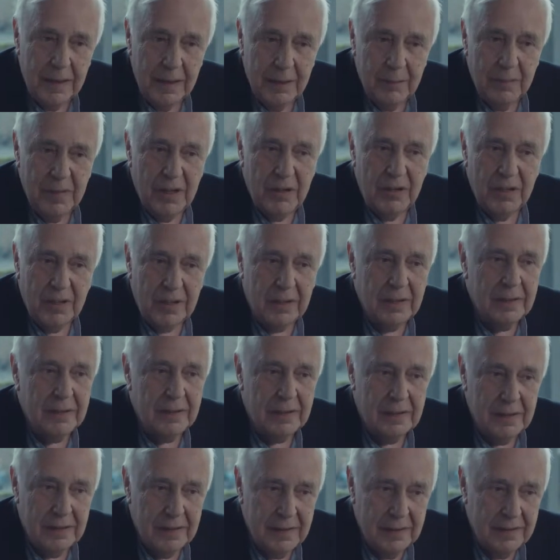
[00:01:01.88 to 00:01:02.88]
The
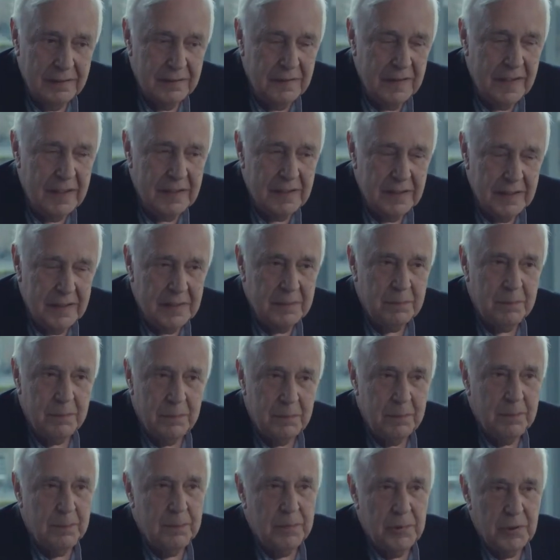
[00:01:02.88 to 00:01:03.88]
American Fed is
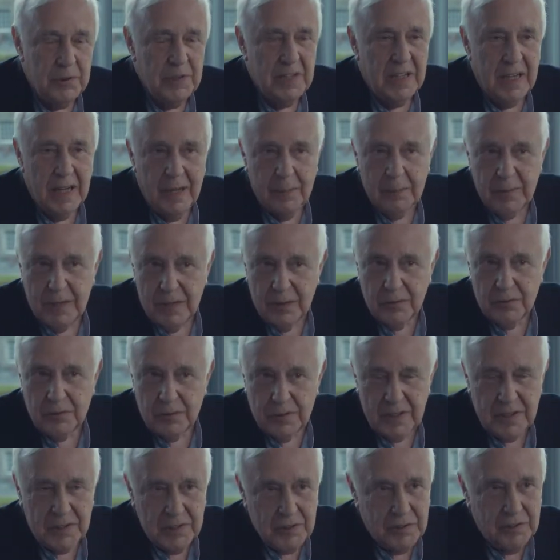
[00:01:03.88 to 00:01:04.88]
putting up
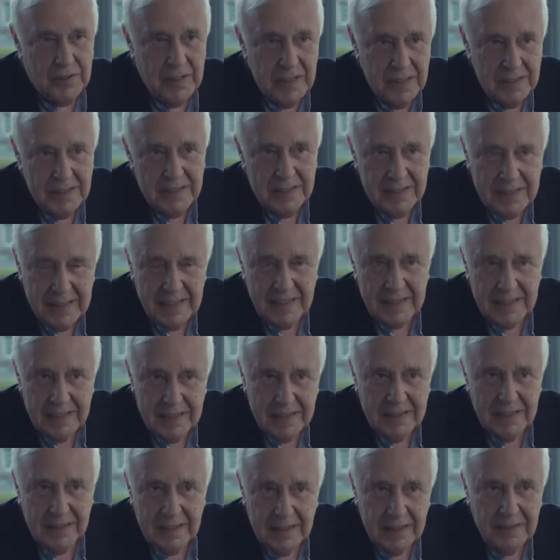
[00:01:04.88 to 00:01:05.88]
interest rates,
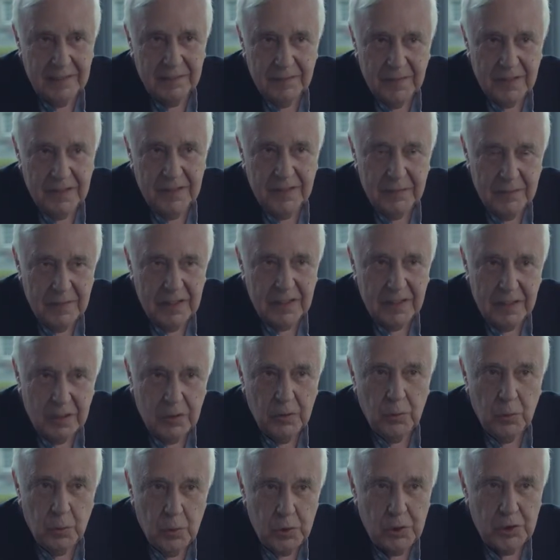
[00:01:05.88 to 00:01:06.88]
testing very, very
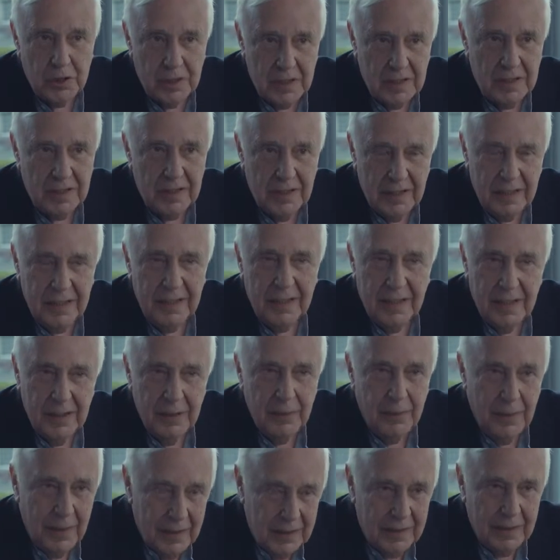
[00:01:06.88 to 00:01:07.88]
cautiously
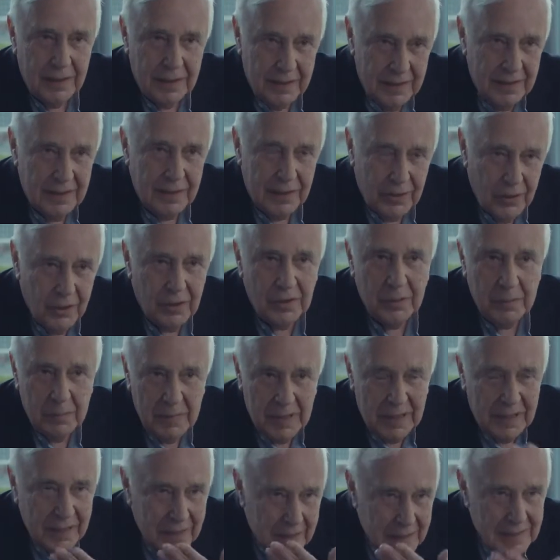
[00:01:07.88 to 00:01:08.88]
whether the
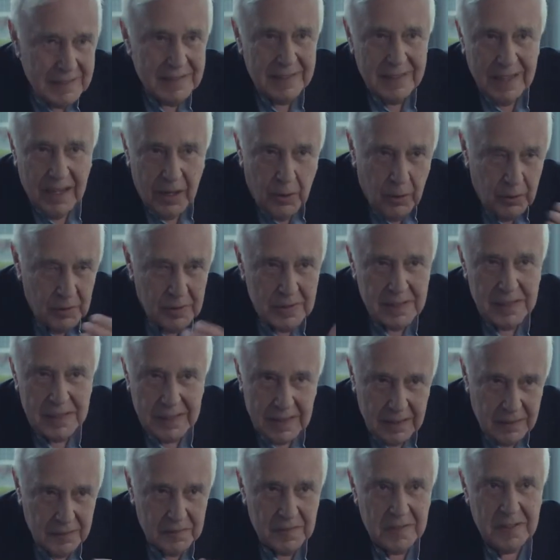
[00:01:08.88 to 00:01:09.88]
economy is now on a
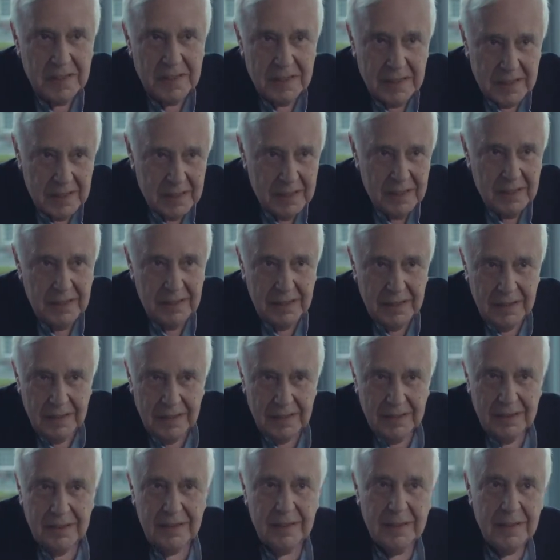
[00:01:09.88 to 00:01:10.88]
self-sustaining
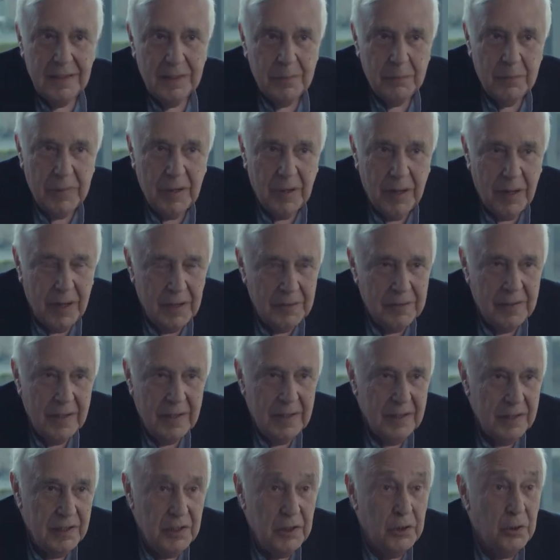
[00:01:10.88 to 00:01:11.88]
path.
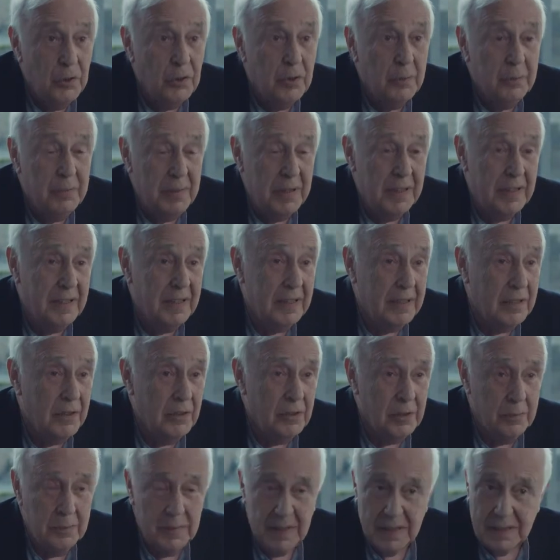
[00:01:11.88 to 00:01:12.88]
The European
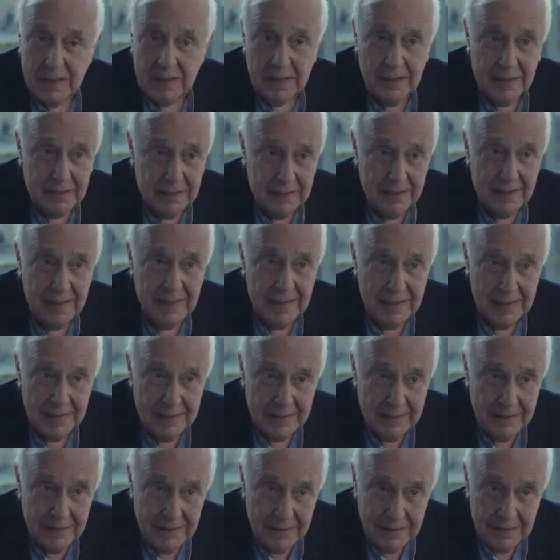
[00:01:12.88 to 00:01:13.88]
economy certainly
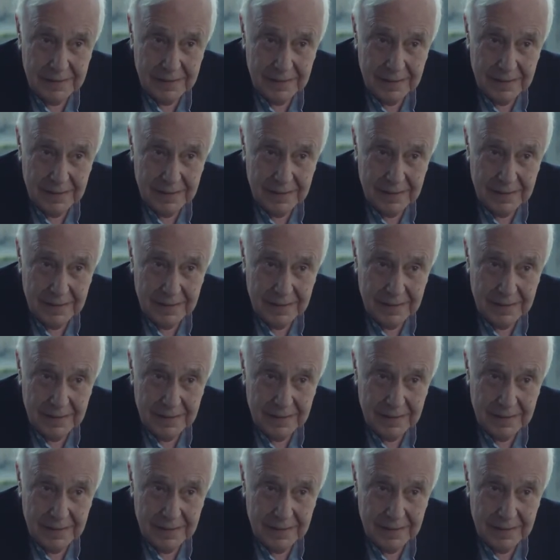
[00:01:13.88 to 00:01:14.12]
isn't.